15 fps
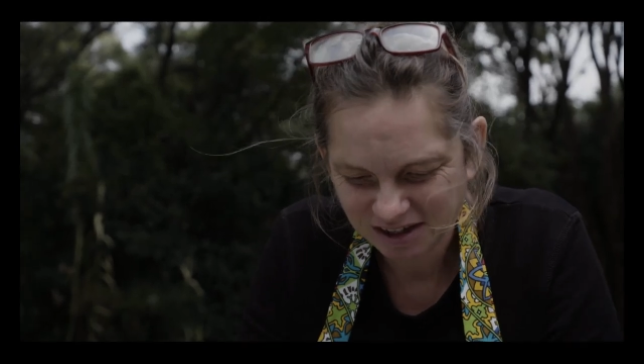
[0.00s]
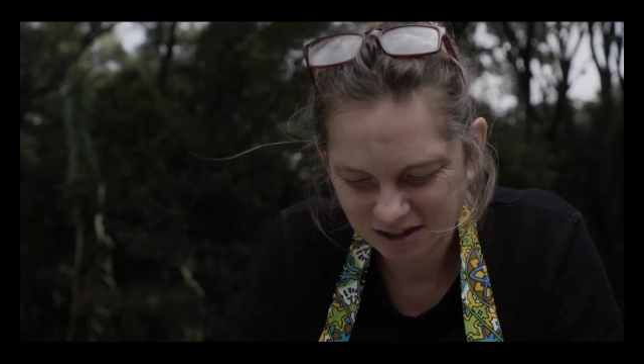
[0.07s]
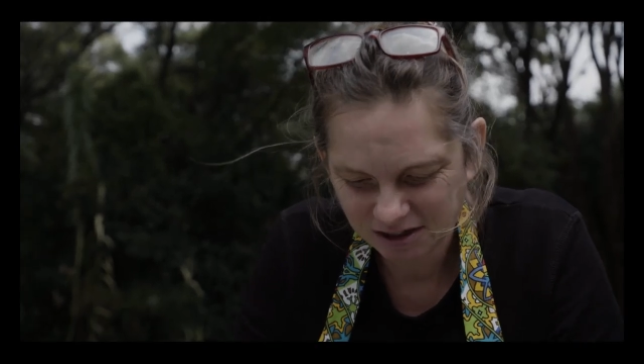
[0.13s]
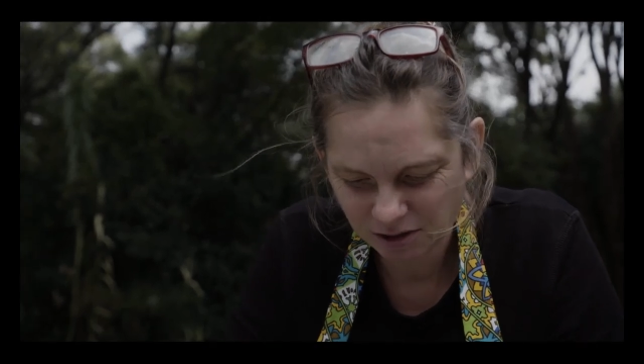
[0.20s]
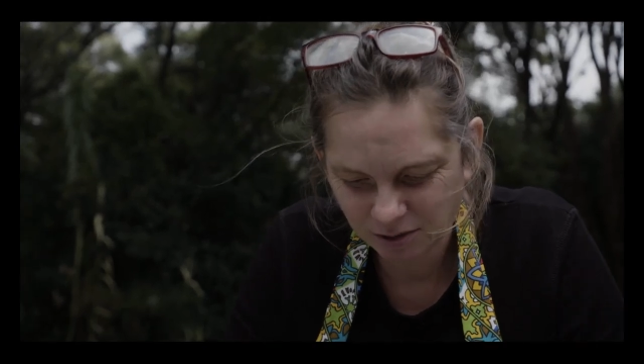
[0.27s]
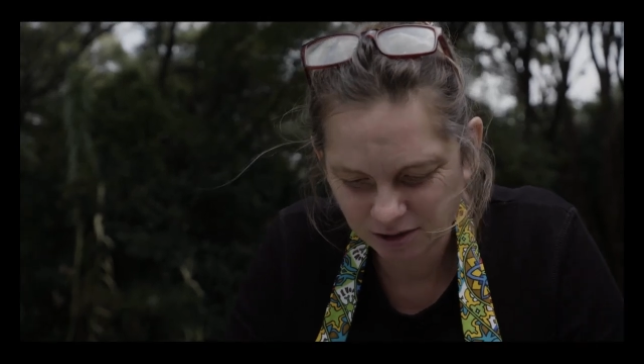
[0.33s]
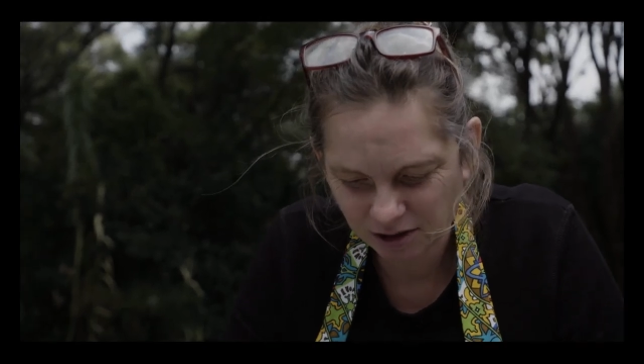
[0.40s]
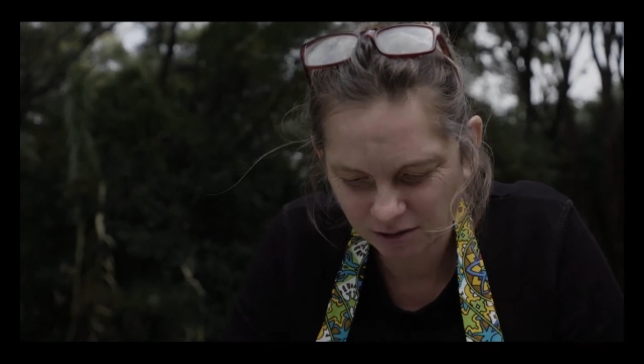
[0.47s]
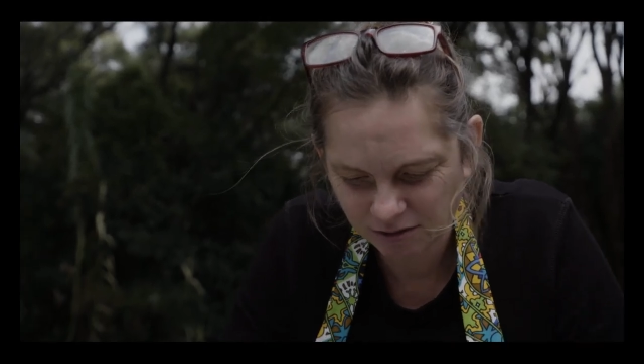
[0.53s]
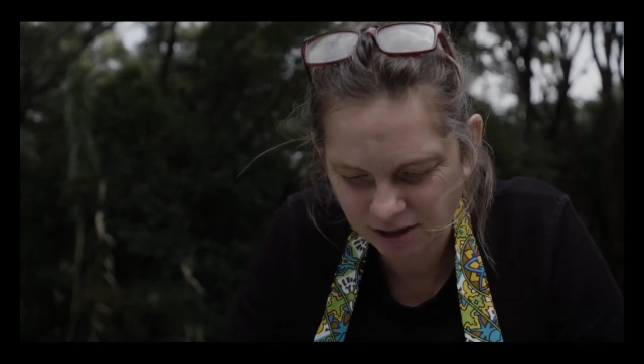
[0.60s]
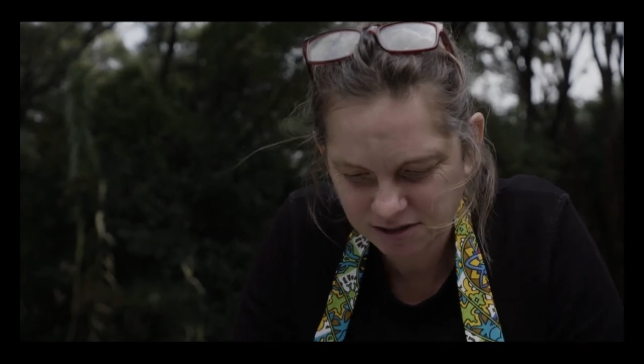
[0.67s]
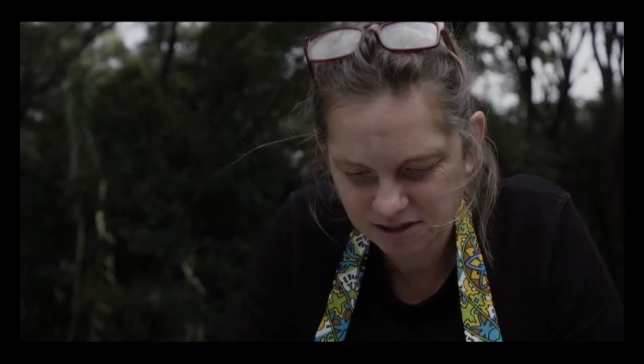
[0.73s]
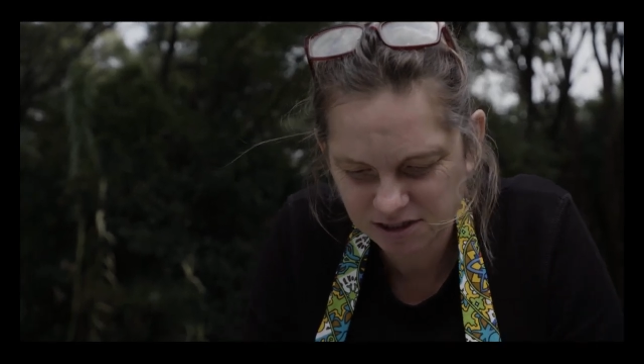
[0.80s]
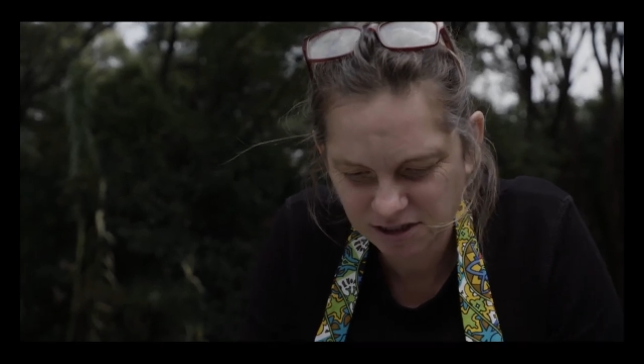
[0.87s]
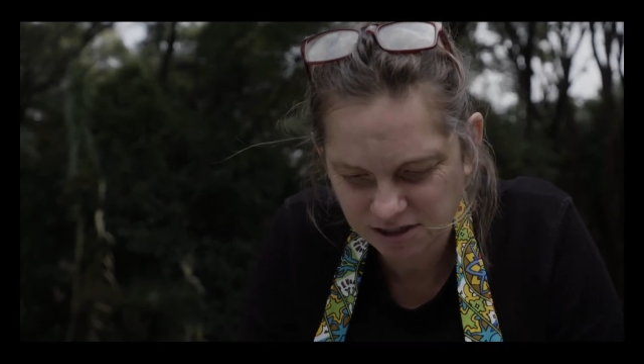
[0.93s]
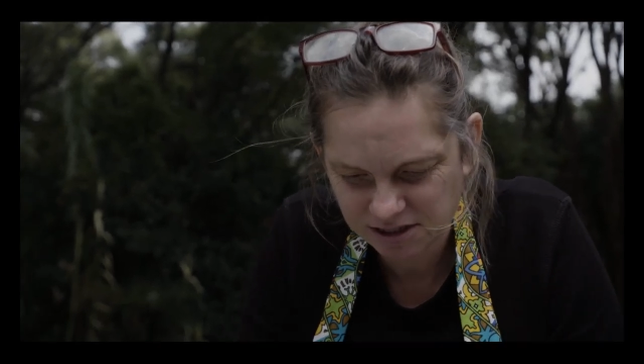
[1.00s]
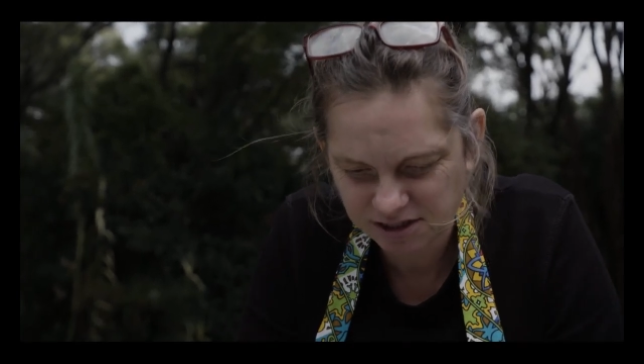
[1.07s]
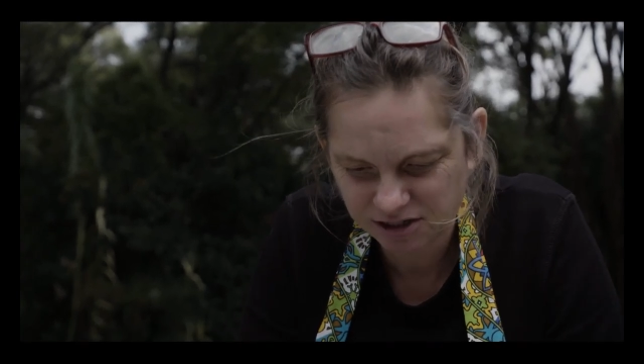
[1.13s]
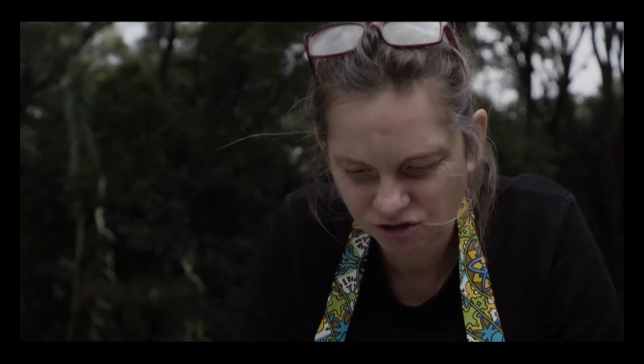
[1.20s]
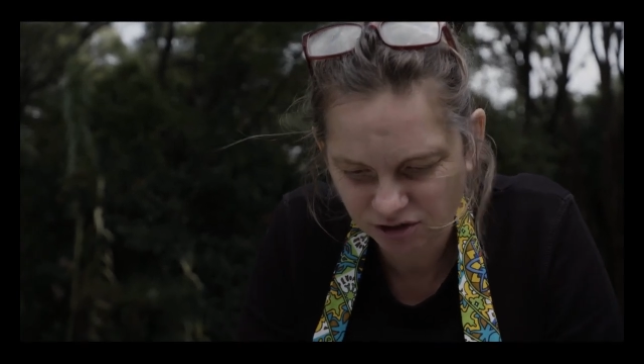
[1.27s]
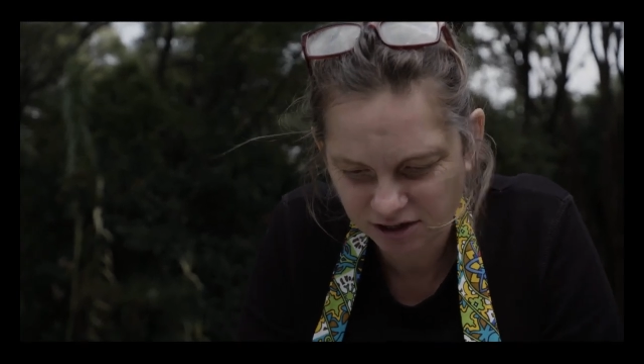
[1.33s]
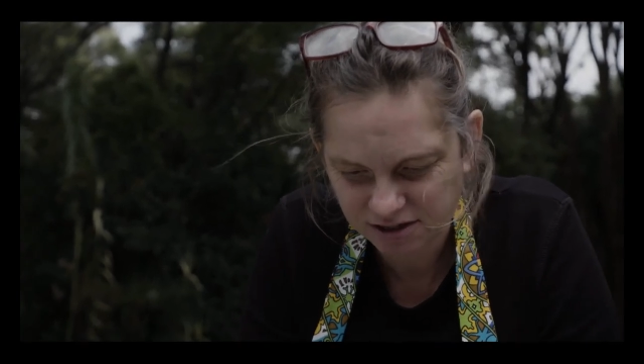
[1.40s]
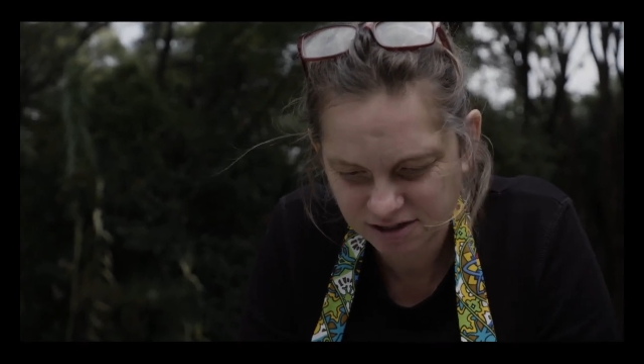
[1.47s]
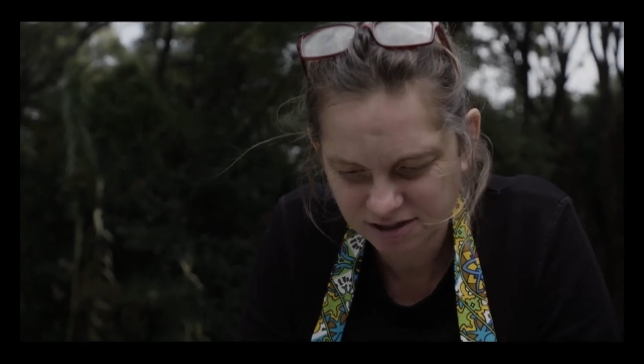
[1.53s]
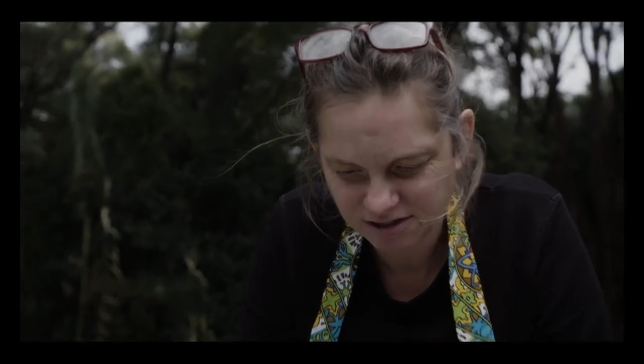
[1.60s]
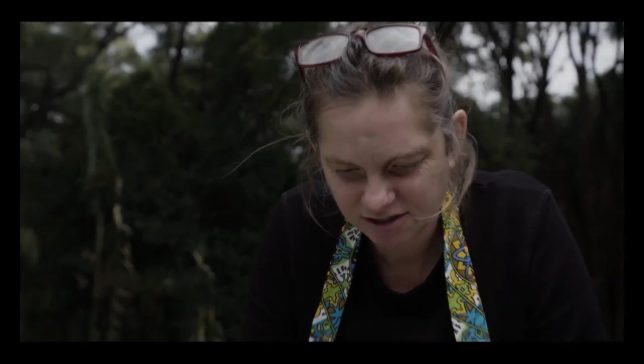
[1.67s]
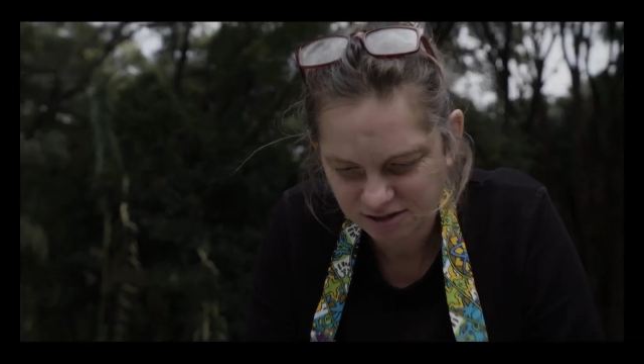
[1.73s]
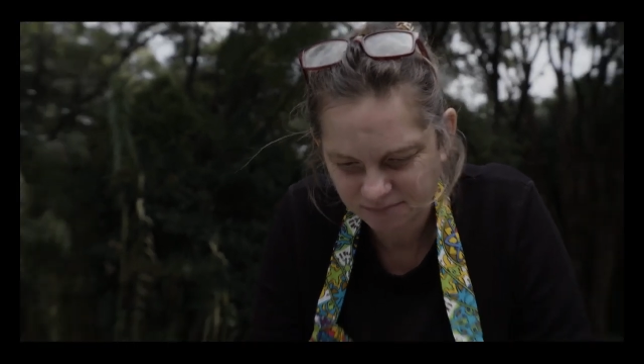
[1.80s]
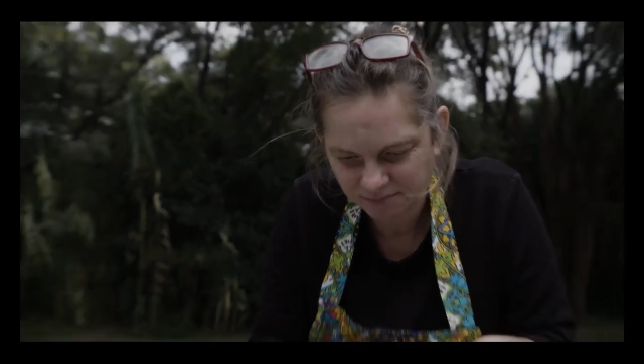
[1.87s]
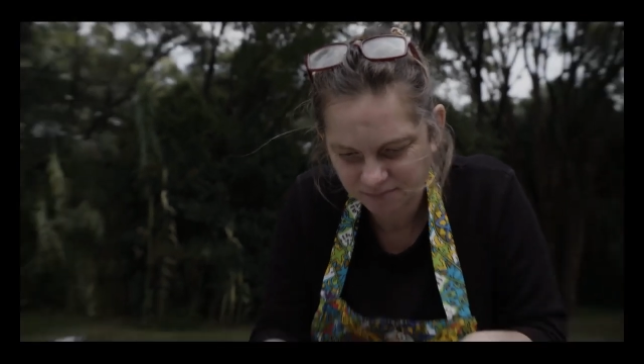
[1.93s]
There we go, that's nicely dressed.